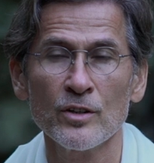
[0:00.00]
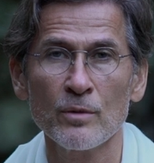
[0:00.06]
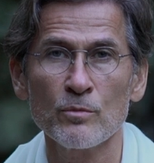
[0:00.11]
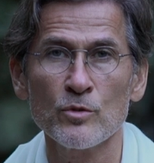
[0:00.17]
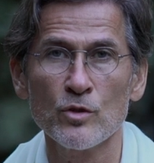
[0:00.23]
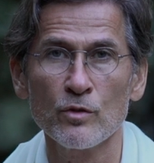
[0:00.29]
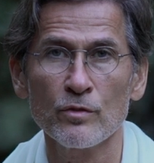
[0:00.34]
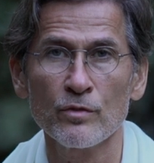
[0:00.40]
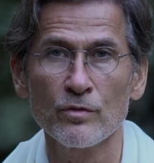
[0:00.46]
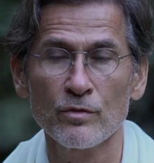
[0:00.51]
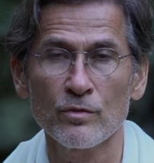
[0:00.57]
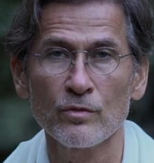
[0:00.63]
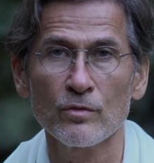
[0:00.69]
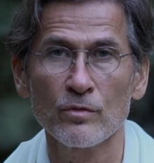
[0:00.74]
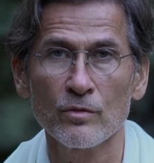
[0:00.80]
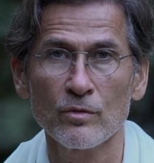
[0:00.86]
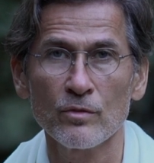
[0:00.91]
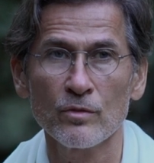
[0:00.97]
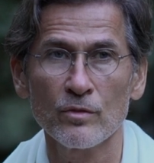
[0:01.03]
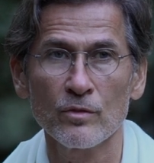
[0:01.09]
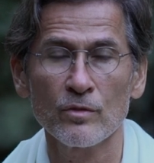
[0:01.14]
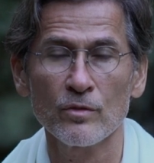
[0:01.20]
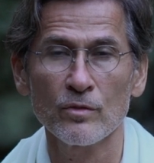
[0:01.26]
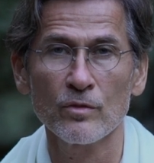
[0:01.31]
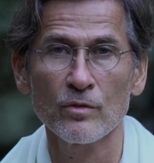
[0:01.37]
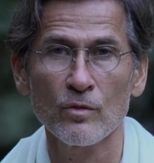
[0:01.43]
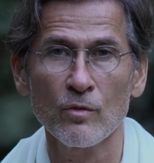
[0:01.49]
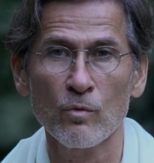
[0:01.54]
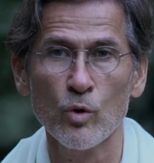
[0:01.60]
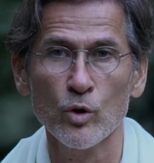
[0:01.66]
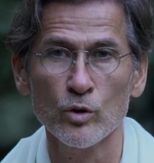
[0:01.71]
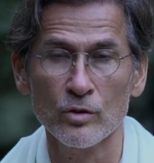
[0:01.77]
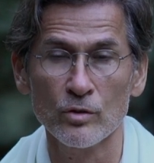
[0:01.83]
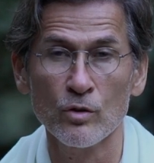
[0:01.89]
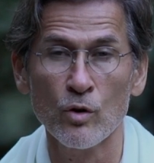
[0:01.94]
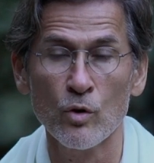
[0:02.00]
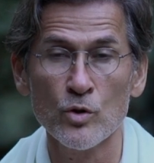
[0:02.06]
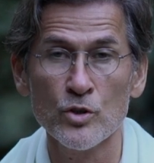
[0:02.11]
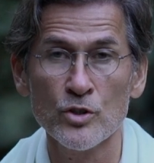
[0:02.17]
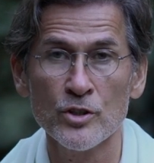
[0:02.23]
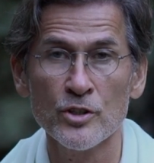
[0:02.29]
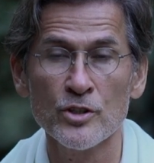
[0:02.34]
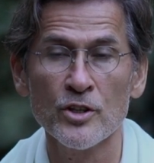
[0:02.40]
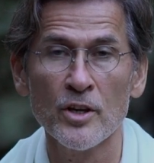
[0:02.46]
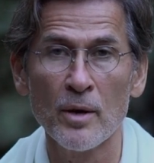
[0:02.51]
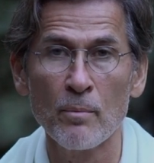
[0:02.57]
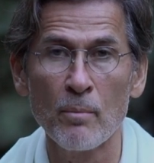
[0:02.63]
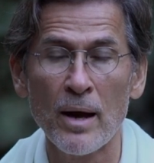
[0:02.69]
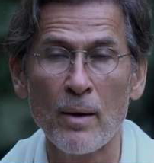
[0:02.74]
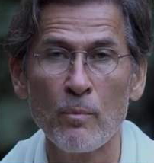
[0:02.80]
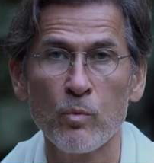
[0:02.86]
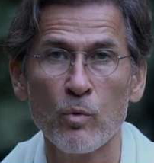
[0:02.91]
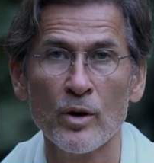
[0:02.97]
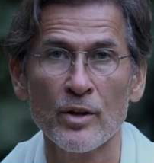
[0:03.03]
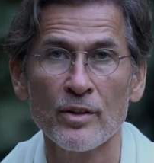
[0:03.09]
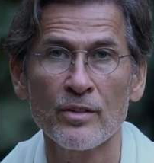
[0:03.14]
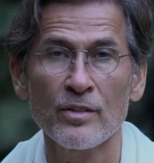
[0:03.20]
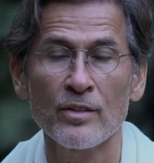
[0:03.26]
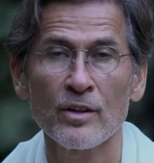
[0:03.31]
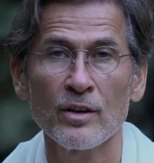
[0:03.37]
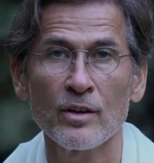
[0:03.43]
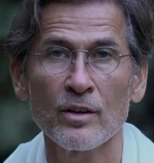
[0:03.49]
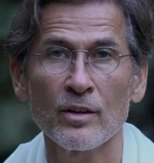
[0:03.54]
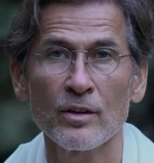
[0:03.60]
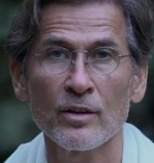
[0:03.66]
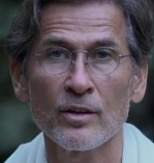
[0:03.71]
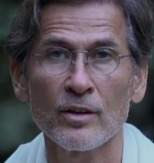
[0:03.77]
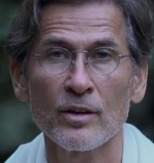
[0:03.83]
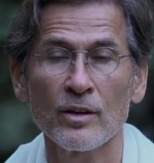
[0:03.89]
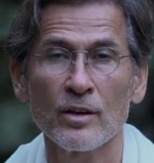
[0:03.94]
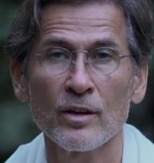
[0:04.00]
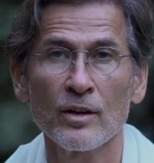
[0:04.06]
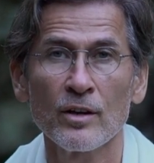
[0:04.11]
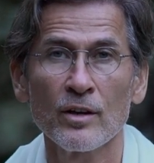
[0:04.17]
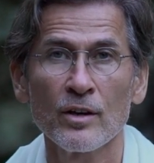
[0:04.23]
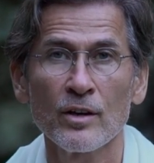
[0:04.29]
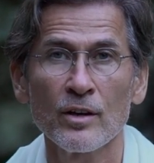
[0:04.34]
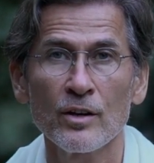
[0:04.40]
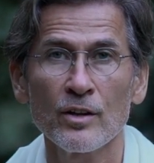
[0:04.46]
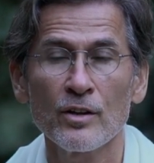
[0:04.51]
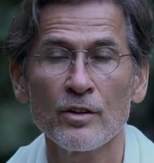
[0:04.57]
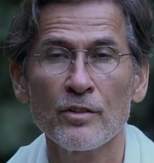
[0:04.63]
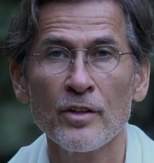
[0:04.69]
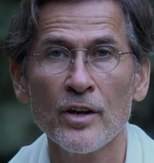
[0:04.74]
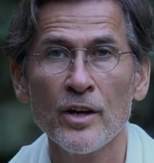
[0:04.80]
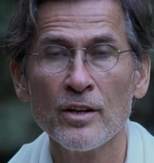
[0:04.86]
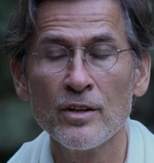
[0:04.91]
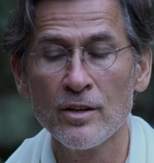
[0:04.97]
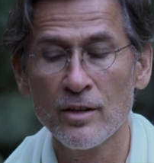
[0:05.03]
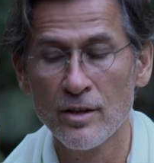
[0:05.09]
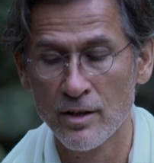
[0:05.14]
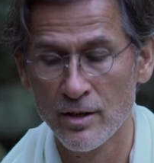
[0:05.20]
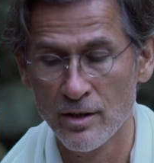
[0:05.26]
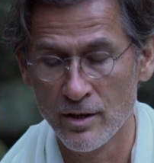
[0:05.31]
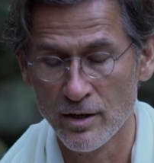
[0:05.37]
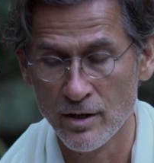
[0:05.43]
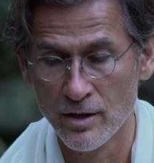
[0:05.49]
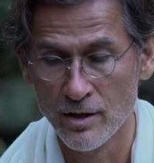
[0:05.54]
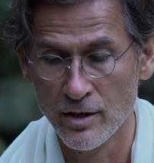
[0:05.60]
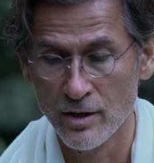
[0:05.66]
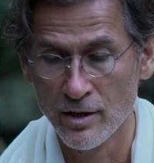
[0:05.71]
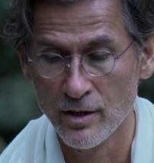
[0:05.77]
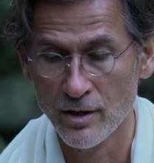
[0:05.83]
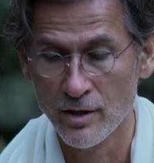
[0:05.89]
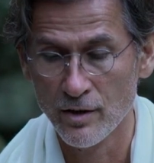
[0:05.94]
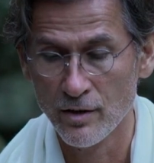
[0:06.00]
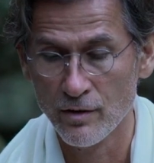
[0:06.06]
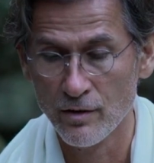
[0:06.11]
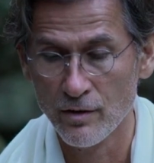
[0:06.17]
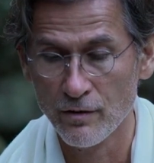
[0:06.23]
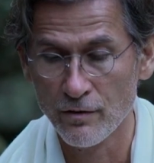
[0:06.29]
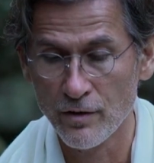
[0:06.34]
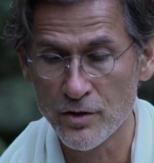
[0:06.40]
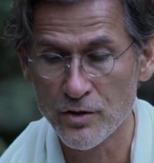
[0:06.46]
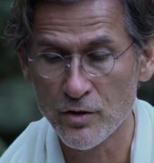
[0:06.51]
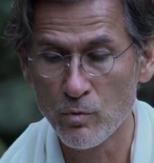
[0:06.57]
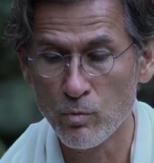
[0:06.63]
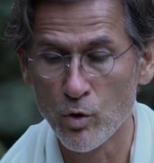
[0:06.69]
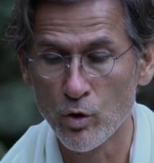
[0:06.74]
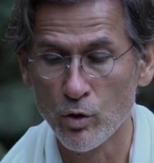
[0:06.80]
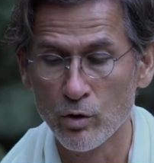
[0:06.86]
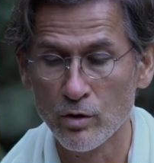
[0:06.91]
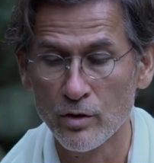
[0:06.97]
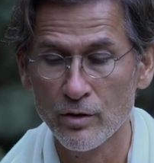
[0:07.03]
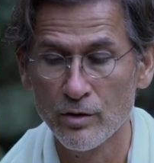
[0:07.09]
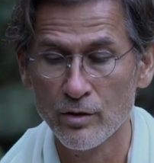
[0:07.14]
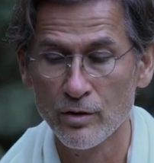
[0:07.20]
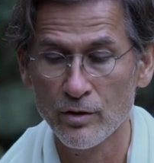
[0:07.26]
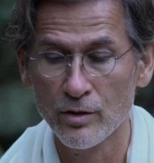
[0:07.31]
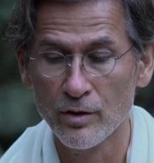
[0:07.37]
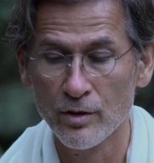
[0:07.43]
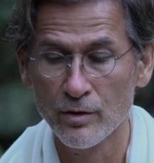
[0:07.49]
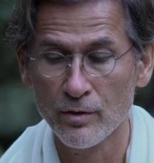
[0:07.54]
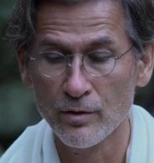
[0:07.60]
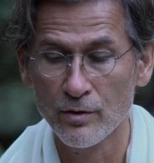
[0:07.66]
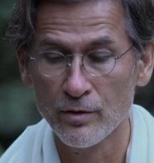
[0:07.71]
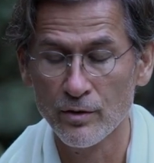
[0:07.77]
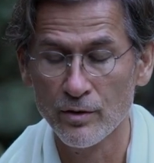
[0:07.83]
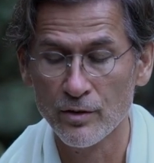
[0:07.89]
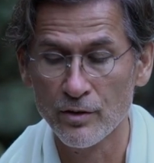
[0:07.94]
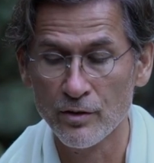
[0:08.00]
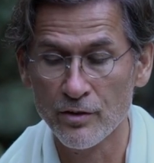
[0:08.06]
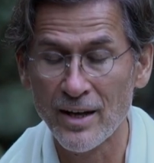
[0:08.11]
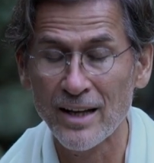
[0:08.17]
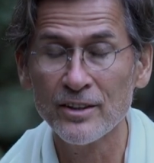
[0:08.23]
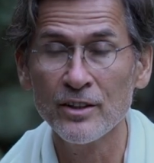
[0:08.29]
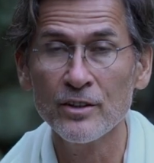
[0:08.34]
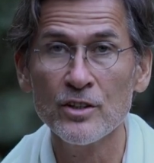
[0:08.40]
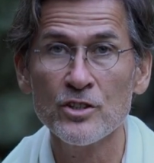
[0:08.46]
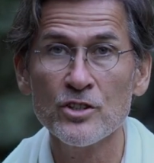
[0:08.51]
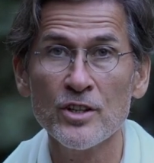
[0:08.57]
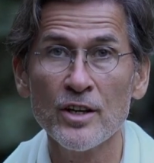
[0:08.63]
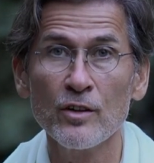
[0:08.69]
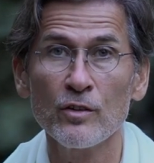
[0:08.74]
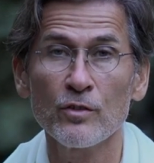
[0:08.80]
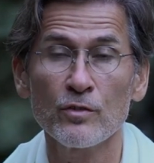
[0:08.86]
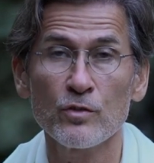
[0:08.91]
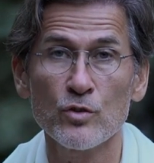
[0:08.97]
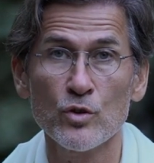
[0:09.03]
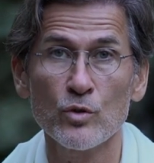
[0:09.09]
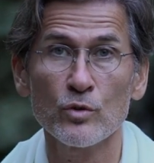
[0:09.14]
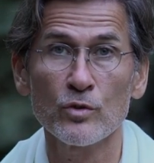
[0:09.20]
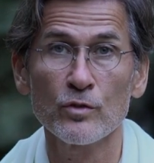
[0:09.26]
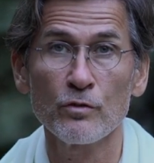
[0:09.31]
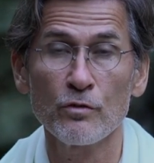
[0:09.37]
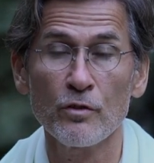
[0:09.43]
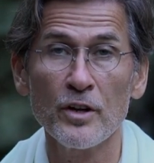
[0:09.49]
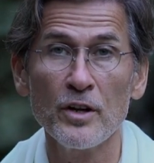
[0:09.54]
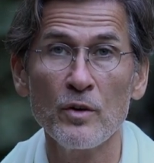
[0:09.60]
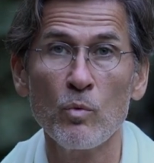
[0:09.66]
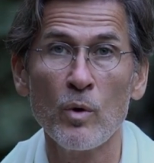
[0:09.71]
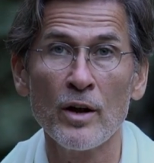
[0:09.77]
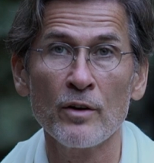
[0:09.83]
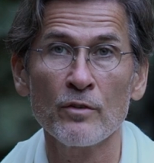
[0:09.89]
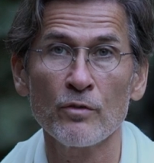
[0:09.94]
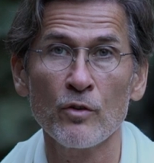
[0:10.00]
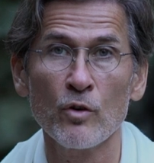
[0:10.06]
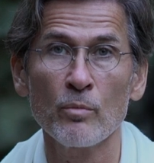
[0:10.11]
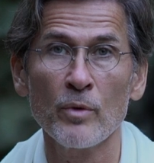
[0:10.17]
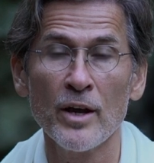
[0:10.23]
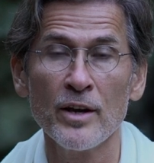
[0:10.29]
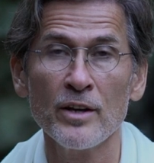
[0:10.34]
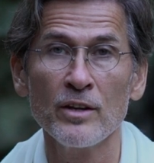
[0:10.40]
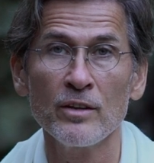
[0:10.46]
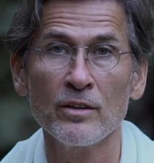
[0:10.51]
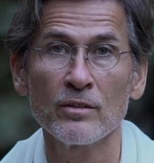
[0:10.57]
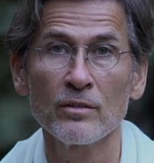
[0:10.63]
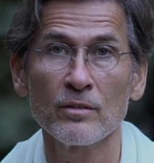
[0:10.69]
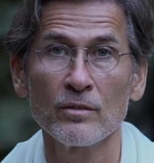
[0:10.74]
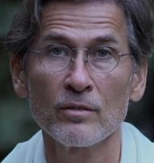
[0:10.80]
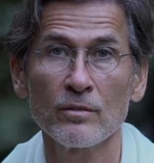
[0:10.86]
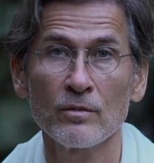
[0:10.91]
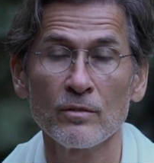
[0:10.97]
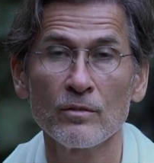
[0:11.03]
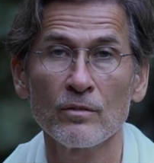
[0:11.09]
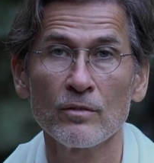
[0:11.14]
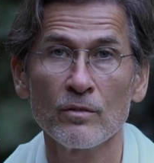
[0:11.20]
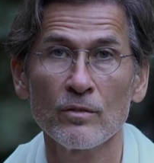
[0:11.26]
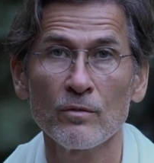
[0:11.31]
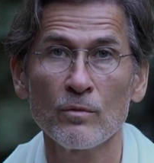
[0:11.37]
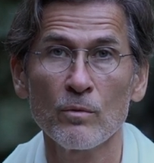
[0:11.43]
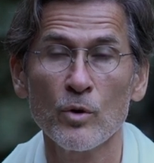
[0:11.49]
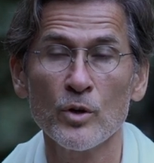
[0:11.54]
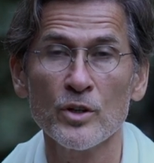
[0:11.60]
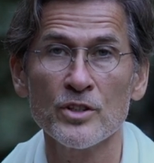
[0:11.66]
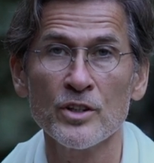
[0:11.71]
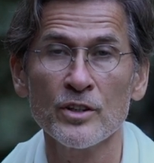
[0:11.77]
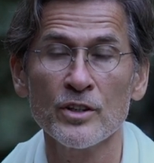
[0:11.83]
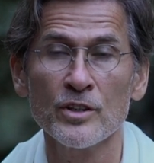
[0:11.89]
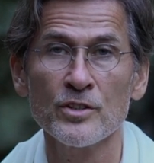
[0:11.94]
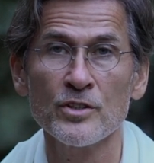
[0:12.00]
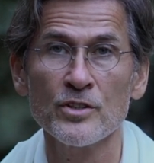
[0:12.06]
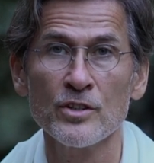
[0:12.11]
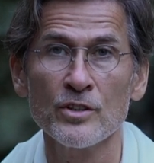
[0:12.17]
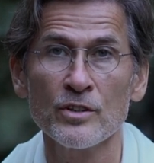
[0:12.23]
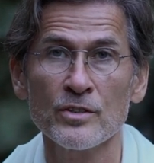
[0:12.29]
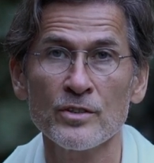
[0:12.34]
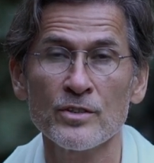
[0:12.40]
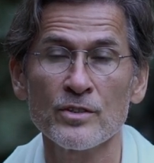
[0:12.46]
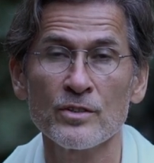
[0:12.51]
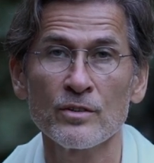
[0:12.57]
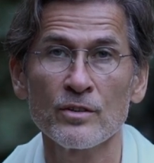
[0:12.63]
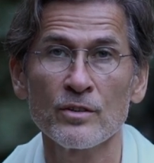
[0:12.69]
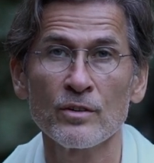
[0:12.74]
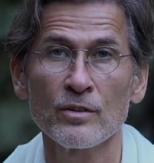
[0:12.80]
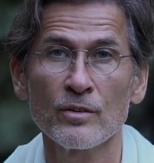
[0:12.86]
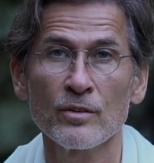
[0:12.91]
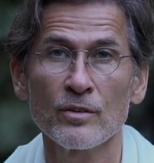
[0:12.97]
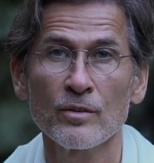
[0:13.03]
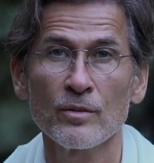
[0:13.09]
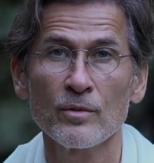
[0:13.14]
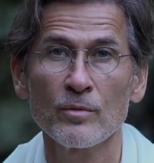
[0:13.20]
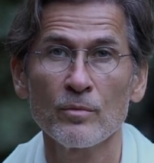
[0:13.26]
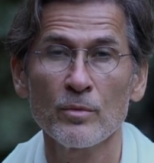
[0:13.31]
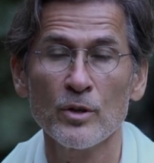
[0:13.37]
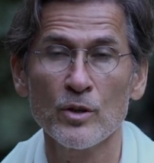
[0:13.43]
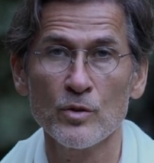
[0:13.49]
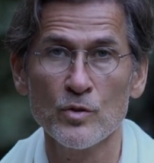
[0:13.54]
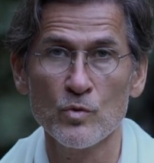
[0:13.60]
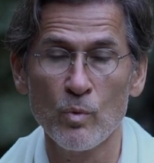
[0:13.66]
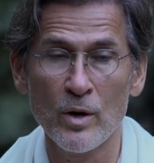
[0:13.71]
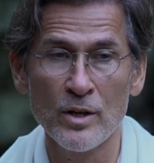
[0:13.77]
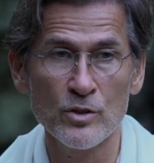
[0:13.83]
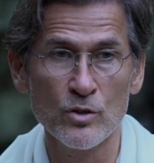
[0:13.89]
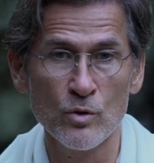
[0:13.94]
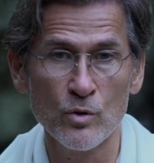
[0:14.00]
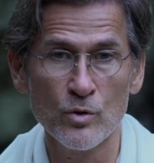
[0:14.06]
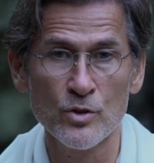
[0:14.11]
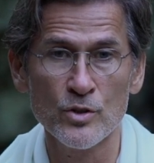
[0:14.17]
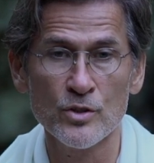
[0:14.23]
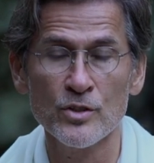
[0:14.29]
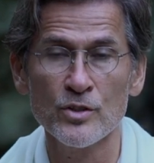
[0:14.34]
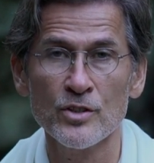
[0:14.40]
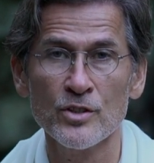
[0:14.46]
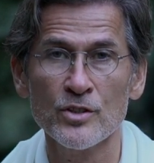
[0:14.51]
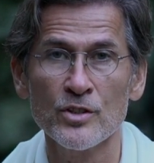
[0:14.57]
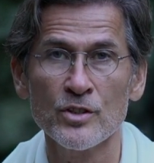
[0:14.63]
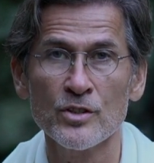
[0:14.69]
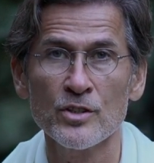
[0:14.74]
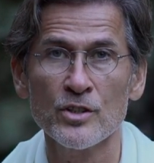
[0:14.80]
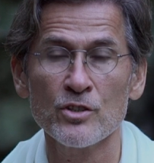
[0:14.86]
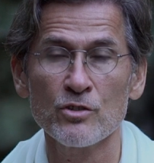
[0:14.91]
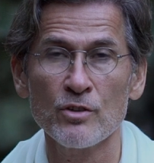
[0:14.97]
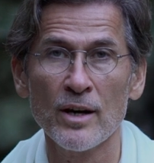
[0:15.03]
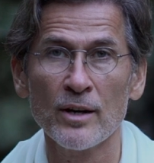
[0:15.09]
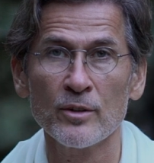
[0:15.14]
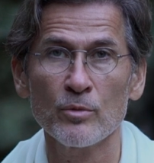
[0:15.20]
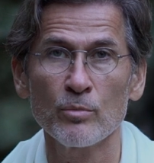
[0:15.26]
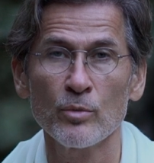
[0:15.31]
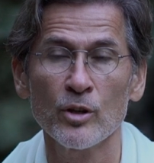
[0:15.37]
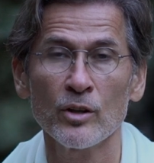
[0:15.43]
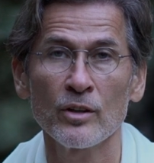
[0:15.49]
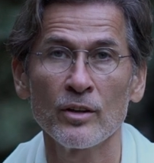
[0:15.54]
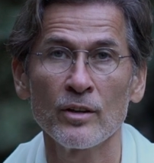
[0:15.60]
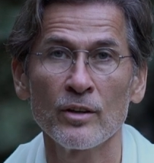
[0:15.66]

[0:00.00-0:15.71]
terms of what consciousness came up with, then first of all, uh, that in itself should free one from any worries and concerns because one's consciousness is indestructible.